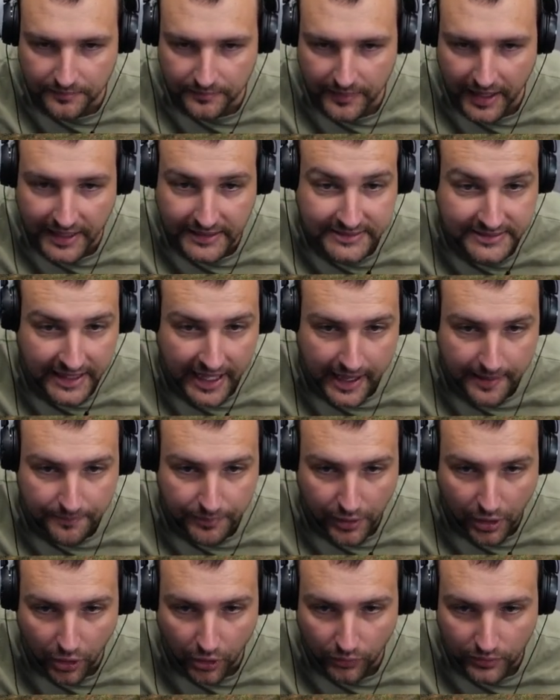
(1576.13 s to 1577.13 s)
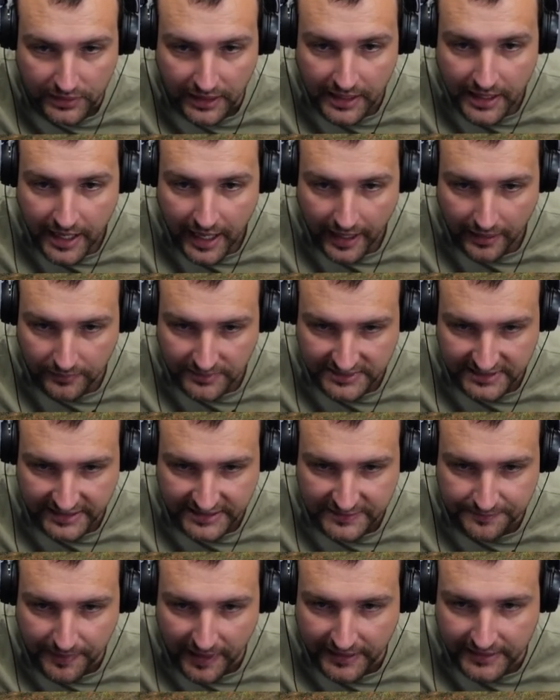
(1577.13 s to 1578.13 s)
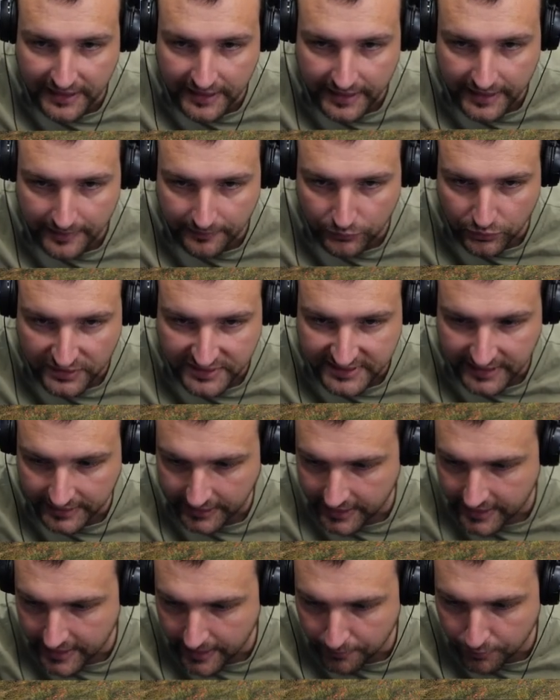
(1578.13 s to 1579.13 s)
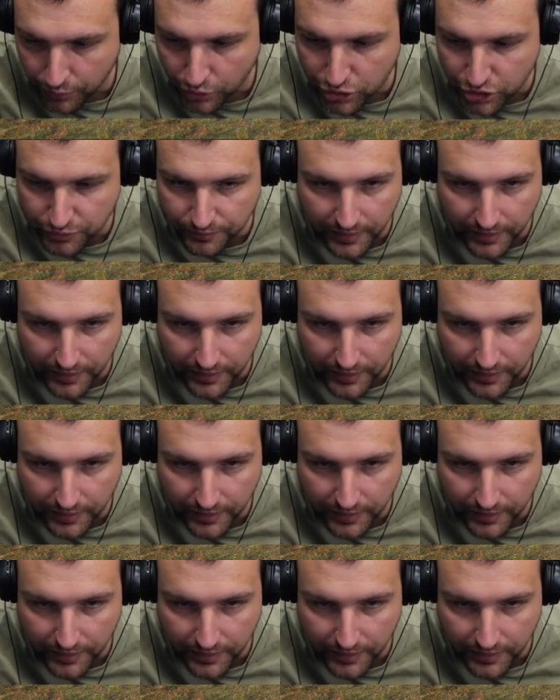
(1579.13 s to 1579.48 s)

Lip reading: escape route. I was expecting him to sit in the bush,